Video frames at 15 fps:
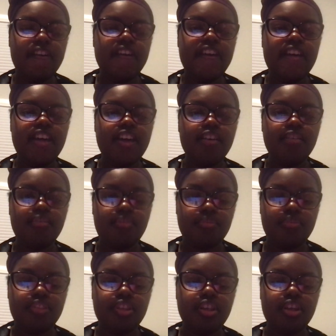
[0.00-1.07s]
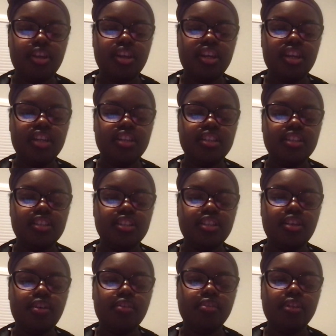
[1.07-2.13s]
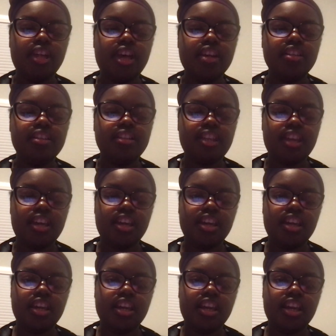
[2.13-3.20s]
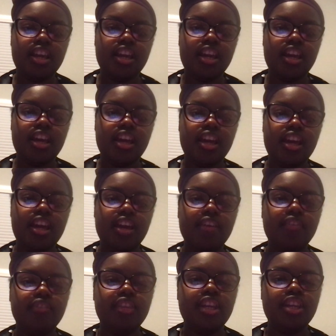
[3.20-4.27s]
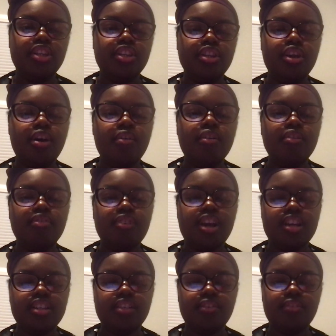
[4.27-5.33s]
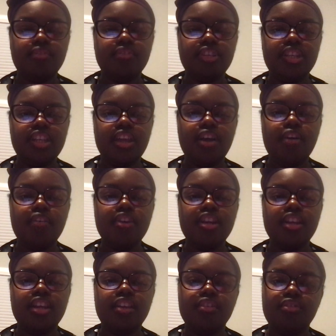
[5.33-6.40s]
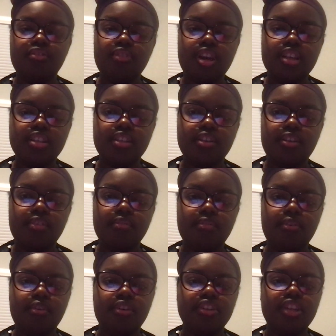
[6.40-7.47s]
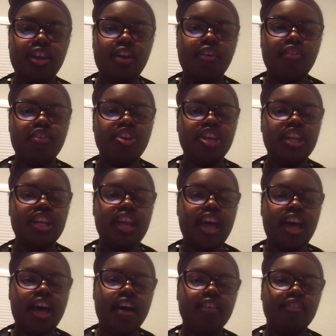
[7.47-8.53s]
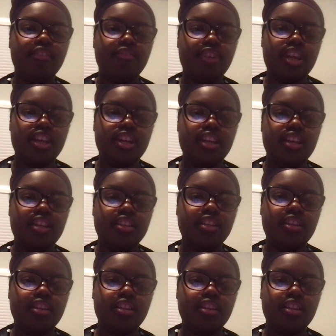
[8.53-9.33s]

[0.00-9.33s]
if let's say if they show aggression, if they're already aggressive or they're already aggravated,